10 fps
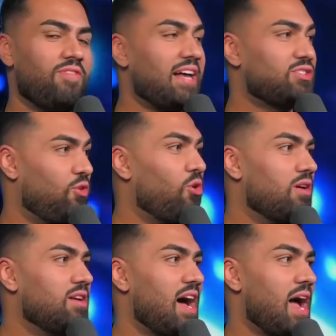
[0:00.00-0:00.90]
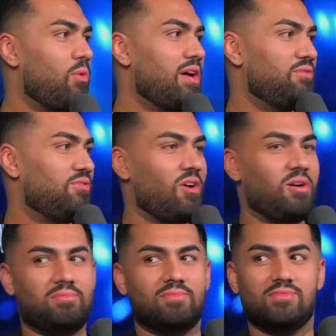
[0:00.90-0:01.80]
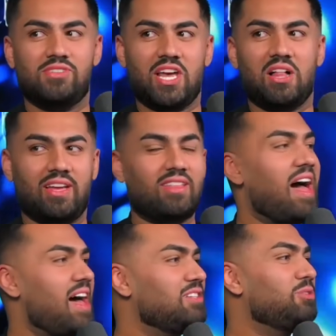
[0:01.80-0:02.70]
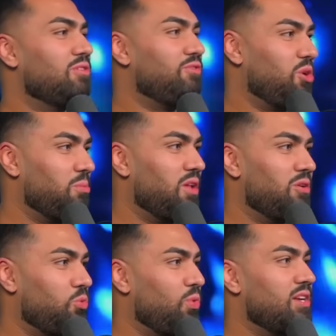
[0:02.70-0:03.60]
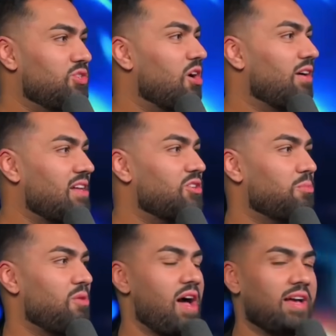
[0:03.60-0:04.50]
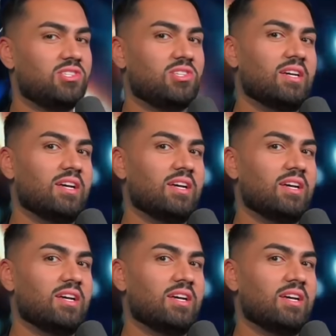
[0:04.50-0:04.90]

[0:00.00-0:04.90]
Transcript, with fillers: Fast forward, I went from selling that to a full blown weed enterprise.